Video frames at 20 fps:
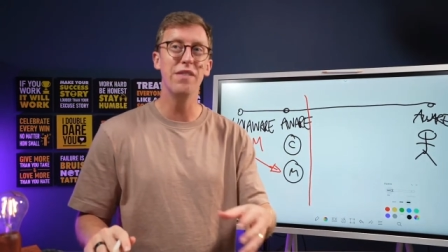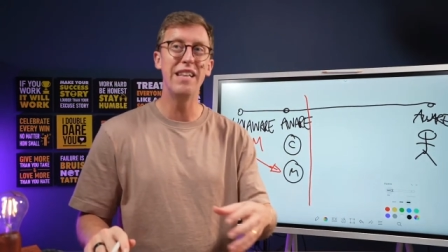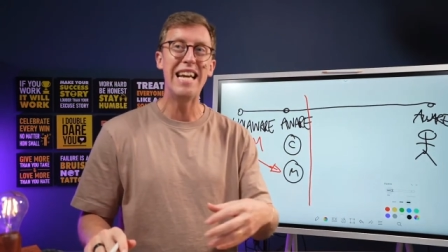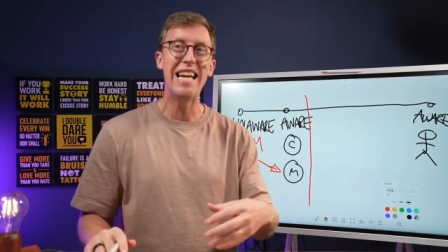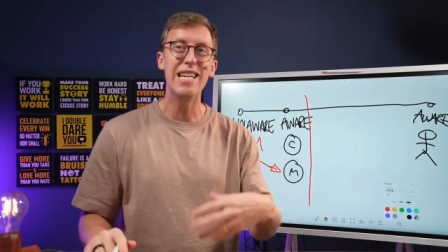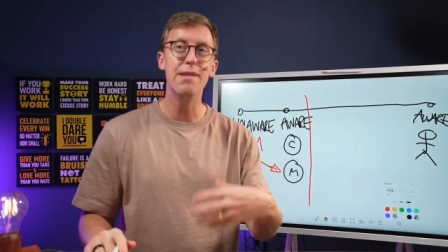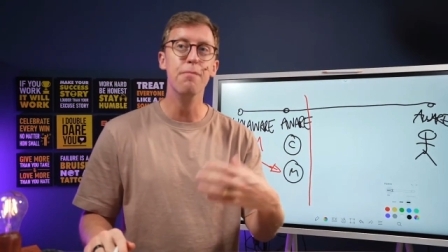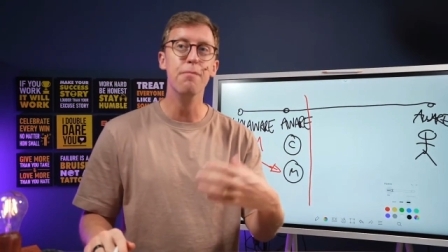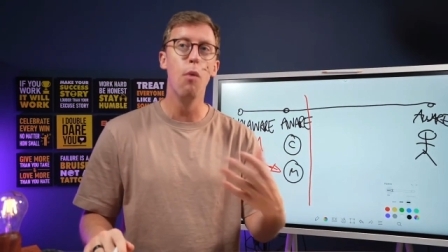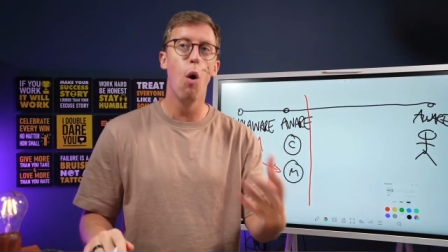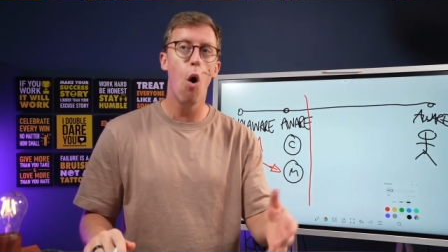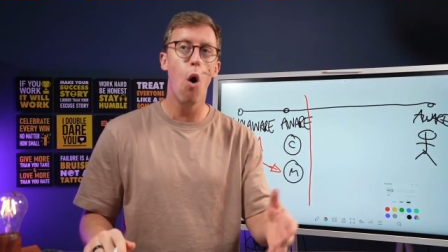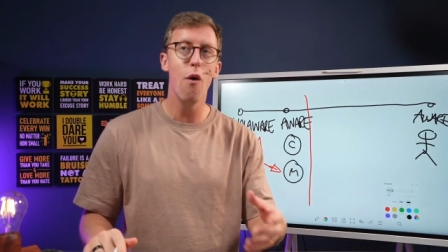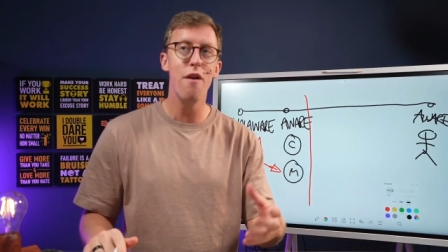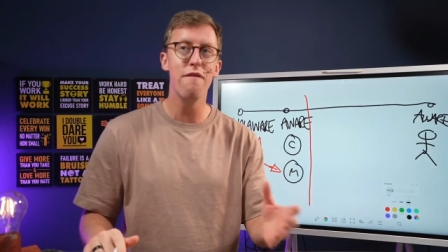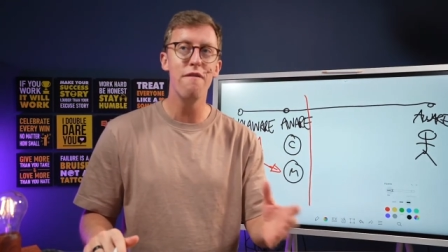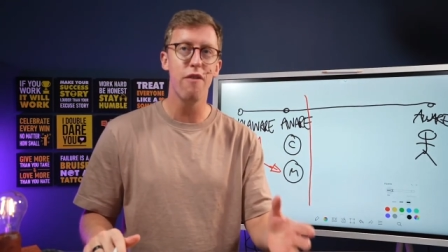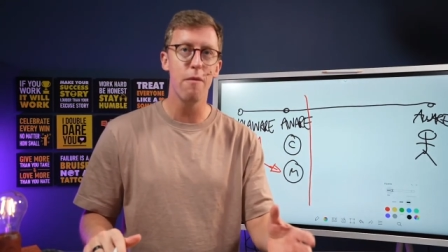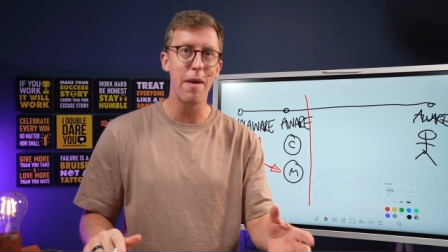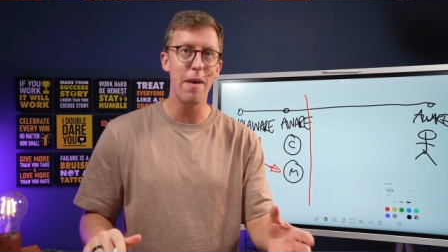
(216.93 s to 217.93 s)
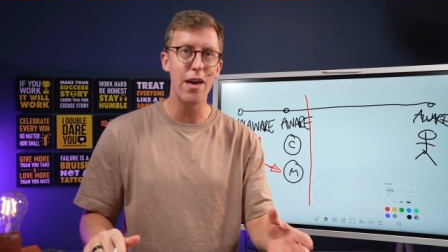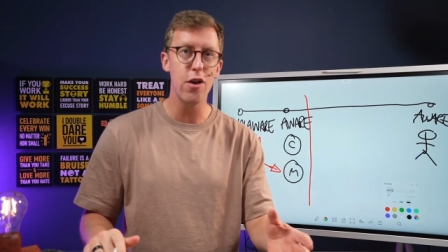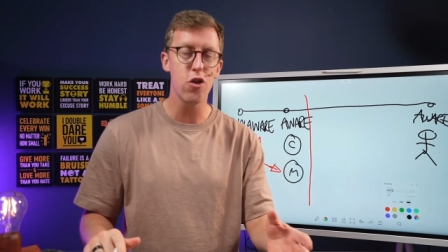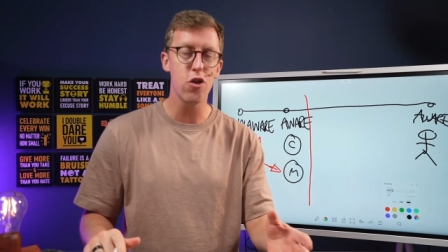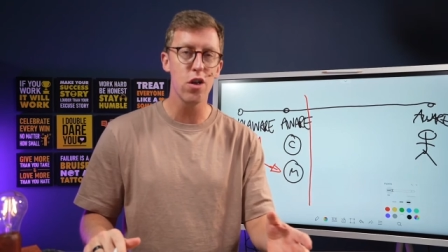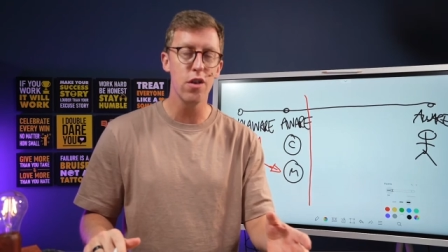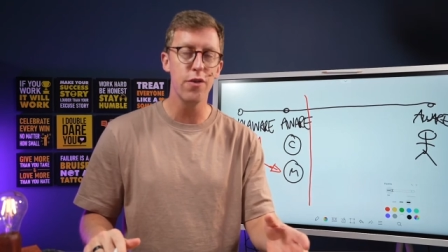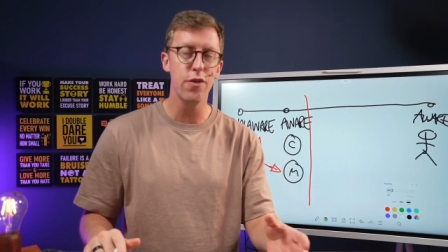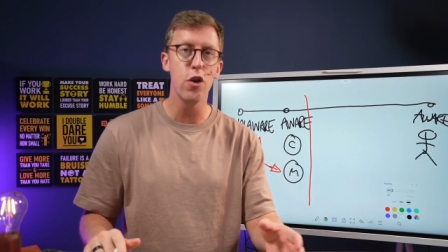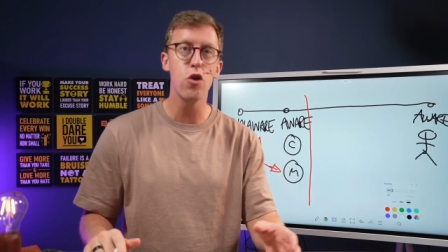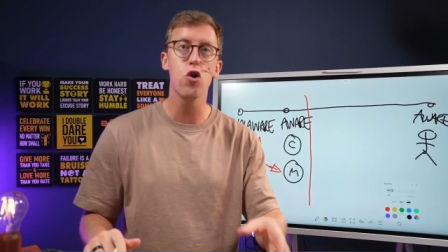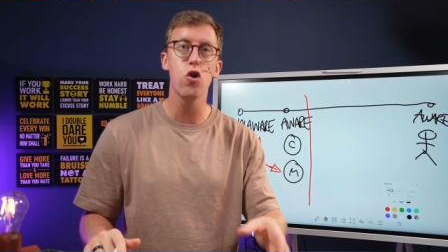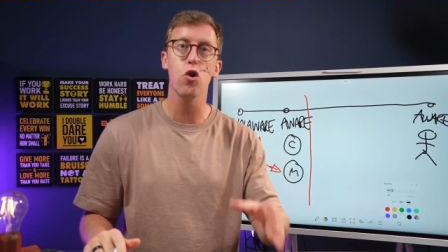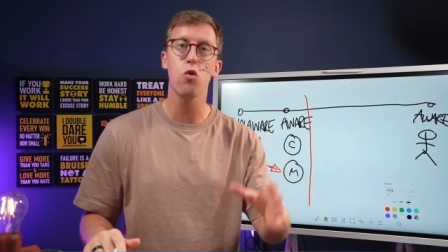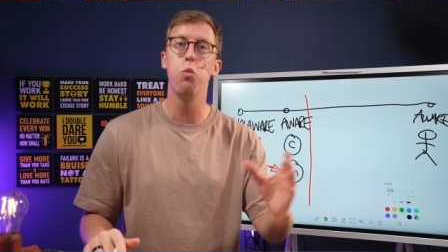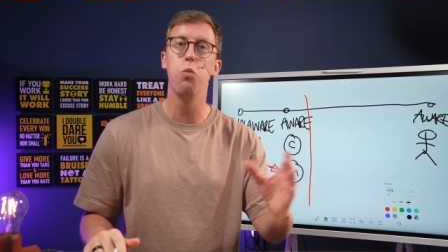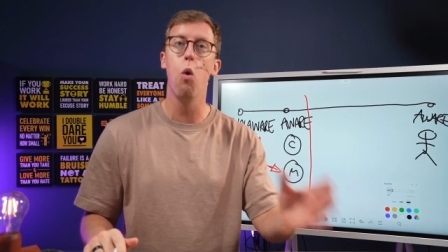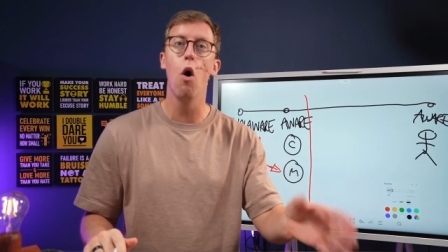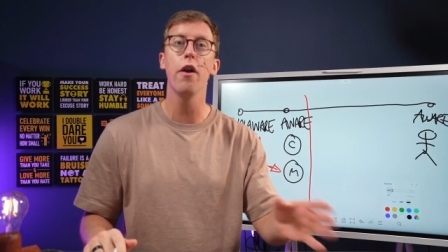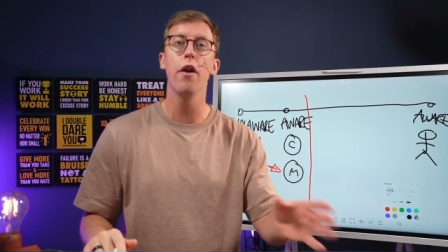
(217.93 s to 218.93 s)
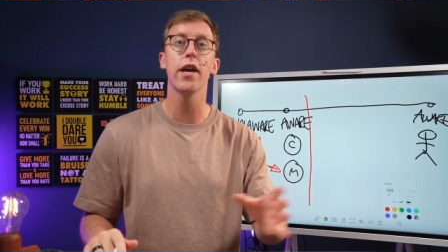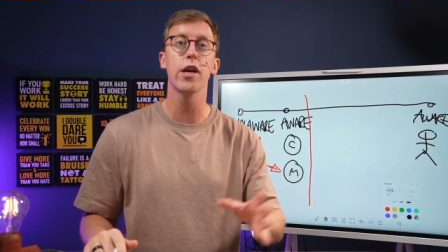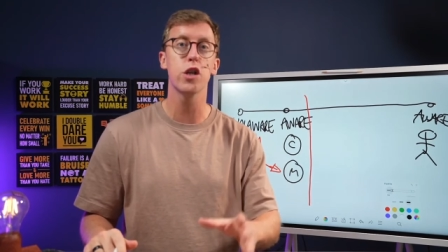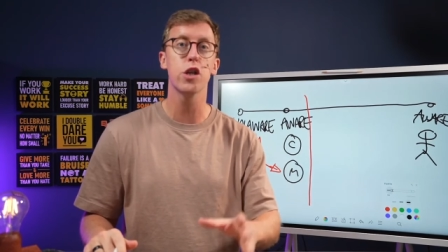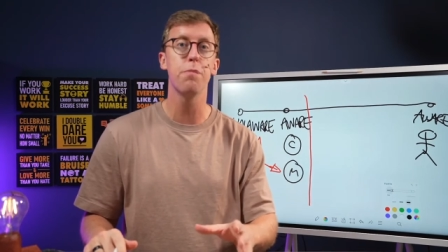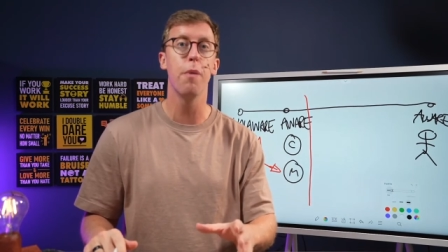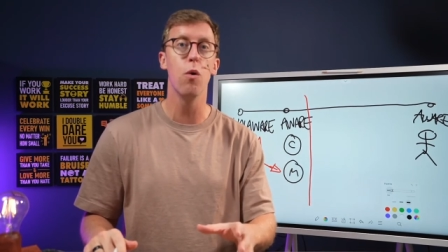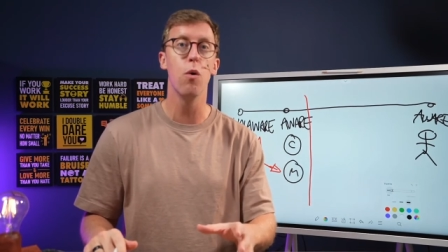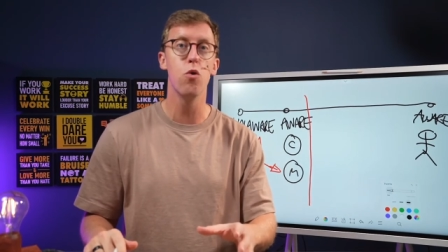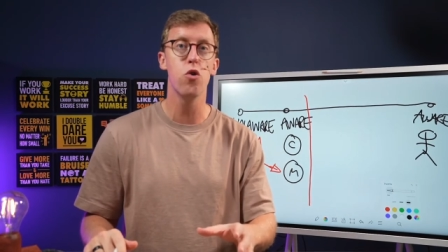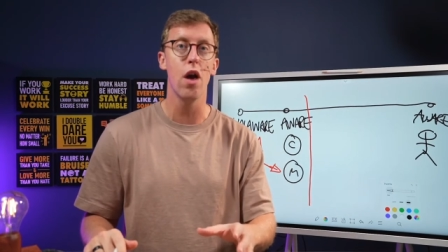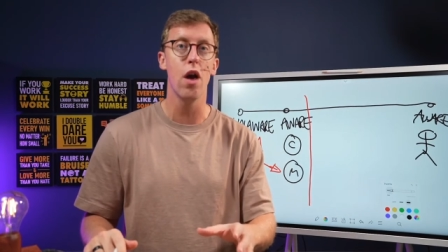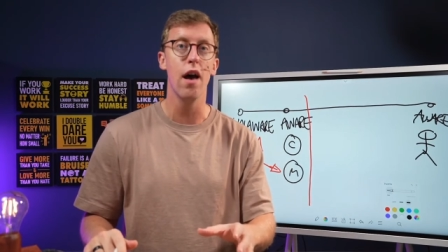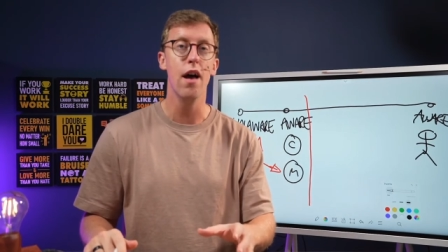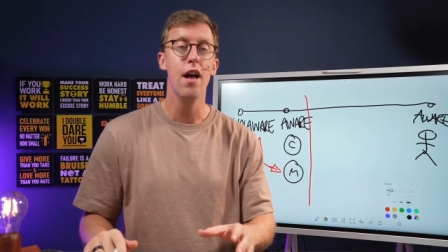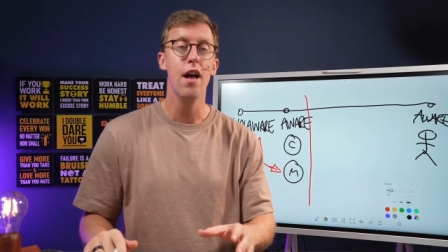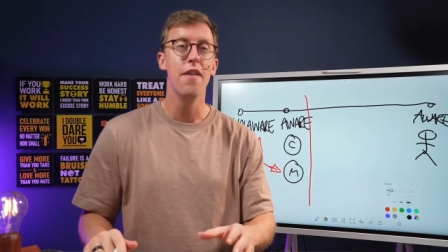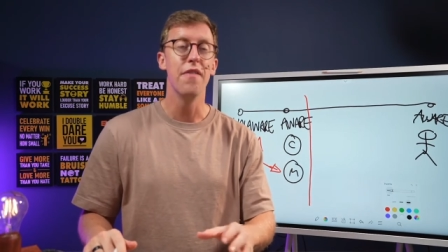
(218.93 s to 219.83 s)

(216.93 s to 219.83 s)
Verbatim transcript: need more information than just one exposure.